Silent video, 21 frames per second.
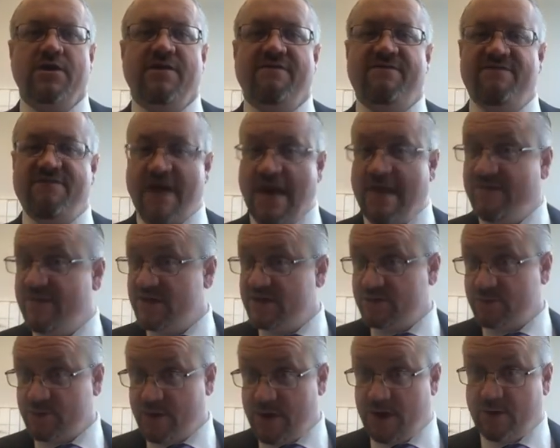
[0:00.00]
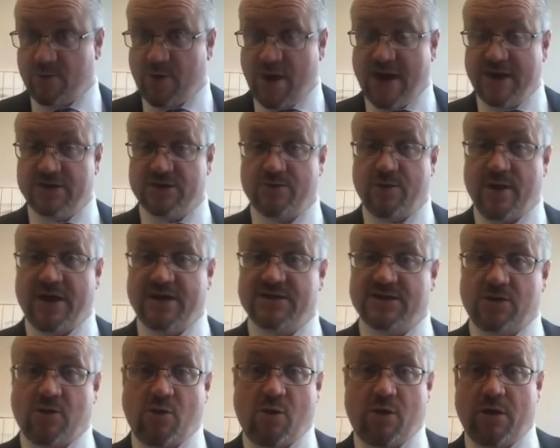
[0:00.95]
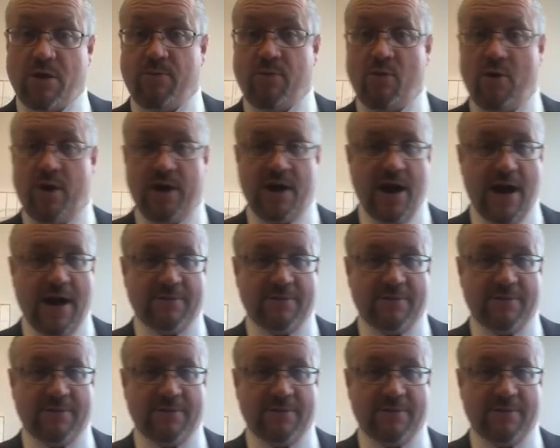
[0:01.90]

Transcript: The Fed this week raised rates a quarter point,